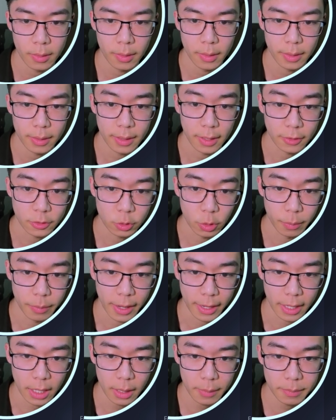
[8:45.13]
Now it's going
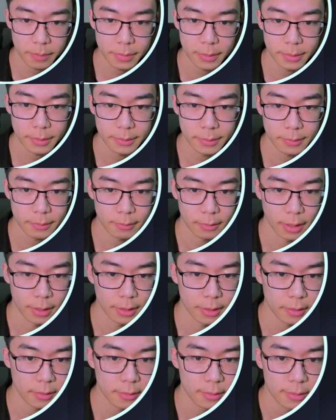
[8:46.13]
back up right
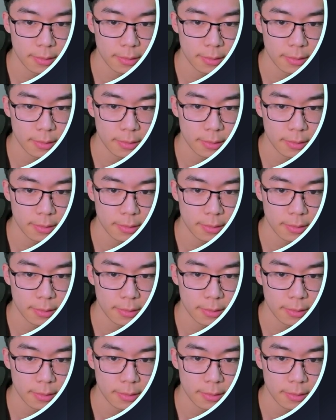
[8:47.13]
here.